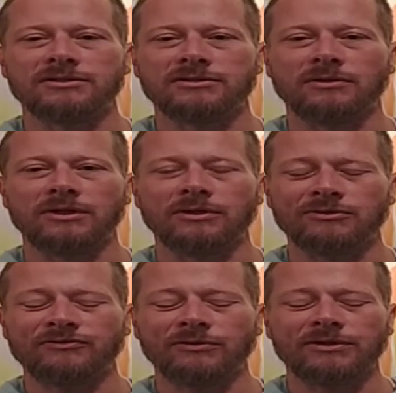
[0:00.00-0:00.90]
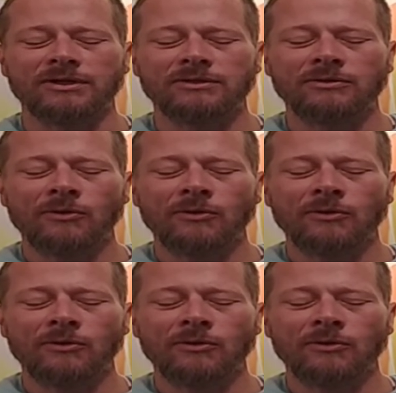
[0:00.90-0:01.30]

So he goes fully in